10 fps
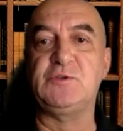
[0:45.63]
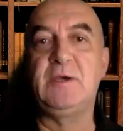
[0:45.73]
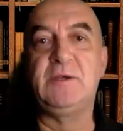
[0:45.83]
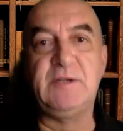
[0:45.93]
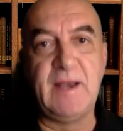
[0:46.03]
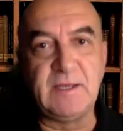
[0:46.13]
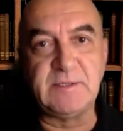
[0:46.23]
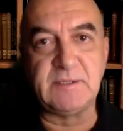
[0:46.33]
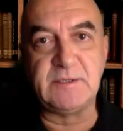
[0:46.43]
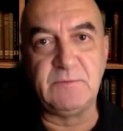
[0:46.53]

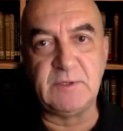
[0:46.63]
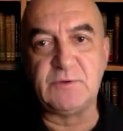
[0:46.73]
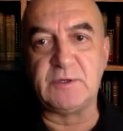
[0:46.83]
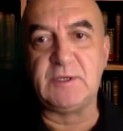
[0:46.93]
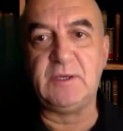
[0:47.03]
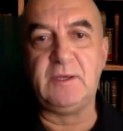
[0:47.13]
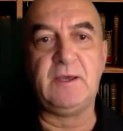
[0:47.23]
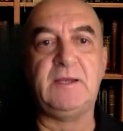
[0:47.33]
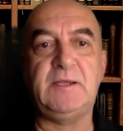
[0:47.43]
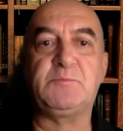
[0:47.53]
related with Turkey
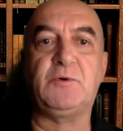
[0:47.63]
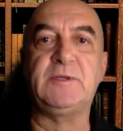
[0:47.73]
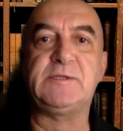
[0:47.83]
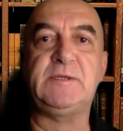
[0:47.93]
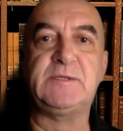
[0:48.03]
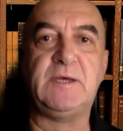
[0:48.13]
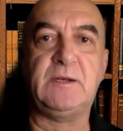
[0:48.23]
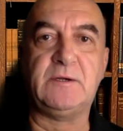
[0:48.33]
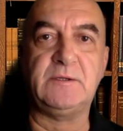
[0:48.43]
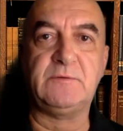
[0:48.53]
and its policies and
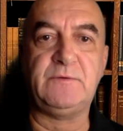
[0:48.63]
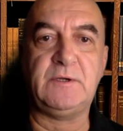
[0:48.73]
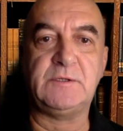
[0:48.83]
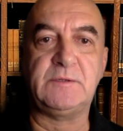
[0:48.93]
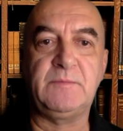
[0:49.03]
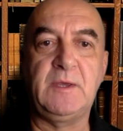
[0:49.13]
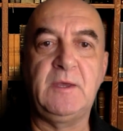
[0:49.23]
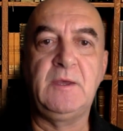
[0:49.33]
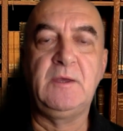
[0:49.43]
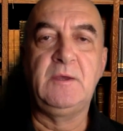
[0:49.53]
current affairs.
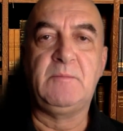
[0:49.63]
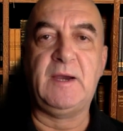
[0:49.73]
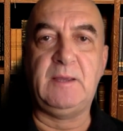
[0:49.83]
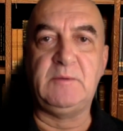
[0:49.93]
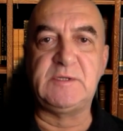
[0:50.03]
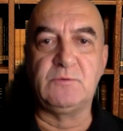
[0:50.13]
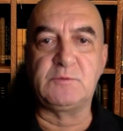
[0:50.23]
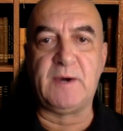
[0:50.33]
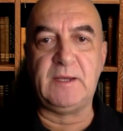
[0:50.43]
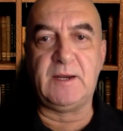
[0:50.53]
My name is Yavuz
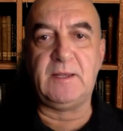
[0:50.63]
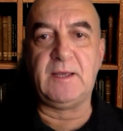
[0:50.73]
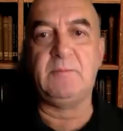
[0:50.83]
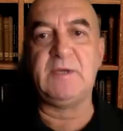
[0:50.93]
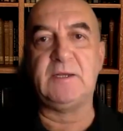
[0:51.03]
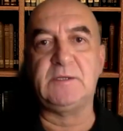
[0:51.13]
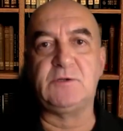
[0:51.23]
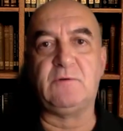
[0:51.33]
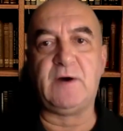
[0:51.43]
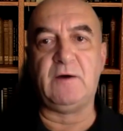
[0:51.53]
Baydar and I am the editor
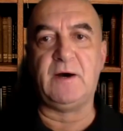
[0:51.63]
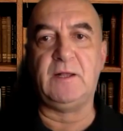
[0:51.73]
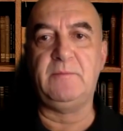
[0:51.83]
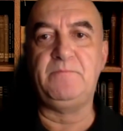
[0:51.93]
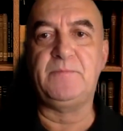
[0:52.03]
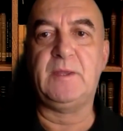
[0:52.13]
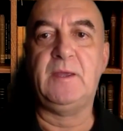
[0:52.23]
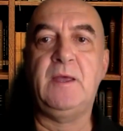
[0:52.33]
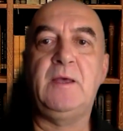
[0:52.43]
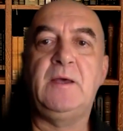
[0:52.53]
of Ahval,
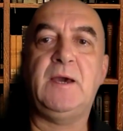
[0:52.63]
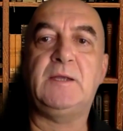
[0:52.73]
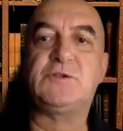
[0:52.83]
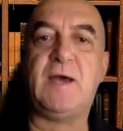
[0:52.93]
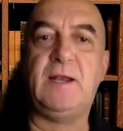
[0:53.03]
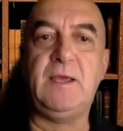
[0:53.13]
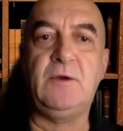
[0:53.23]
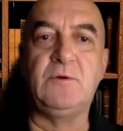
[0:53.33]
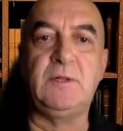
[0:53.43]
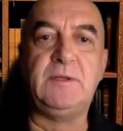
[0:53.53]
a
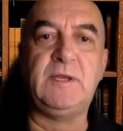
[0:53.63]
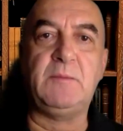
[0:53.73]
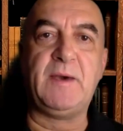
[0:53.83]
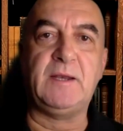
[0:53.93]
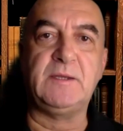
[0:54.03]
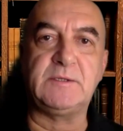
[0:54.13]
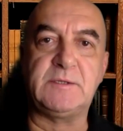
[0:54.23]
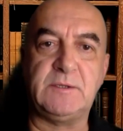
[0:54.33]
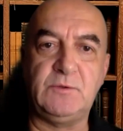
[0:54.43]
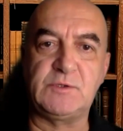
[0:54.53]
trilingual
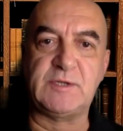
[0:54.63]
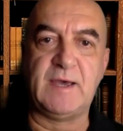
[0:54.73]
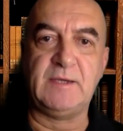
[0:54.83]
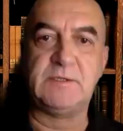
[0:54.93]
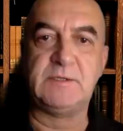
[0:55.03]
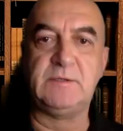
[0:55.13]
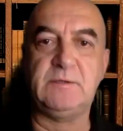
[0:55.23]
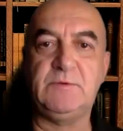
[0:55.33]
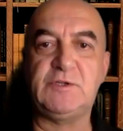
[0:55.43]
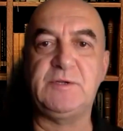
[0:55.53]
independent news site
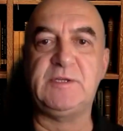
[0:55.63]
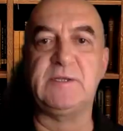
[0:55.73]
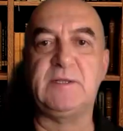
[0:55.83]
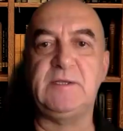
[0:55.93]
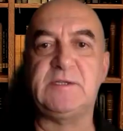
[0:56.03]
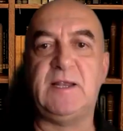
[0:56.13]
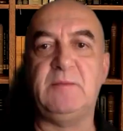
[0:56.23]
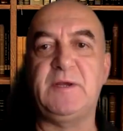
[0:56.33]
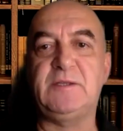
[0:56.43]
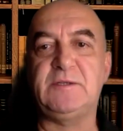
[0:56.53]
which recently
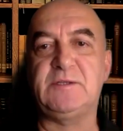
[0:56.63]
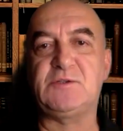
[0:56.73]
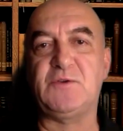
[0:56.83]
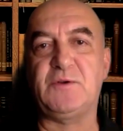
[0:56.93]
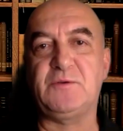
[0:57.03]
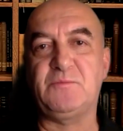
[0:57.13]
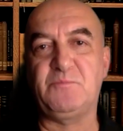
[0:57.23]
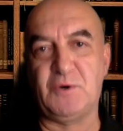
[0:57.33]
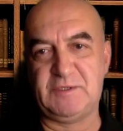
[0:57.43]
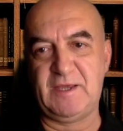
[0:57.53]
celebrated its third
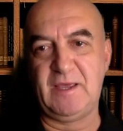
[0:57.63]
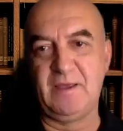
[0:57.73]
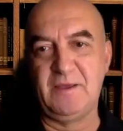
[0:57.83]
birthday.